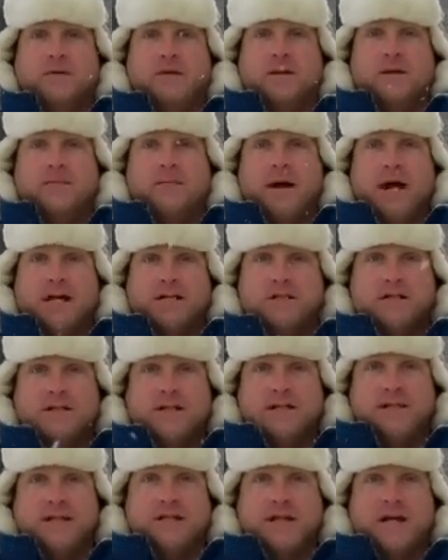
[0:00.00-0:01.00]

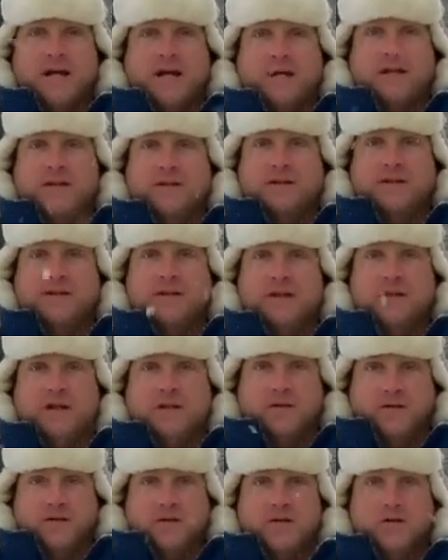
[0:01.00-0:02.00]
imagining that
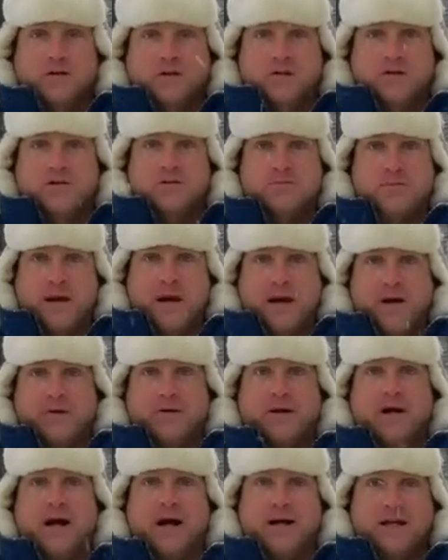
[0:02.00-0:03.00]
you could lose power,
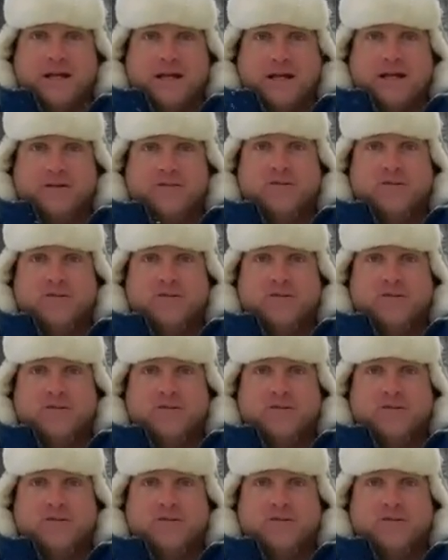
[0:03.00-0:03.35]
i.e.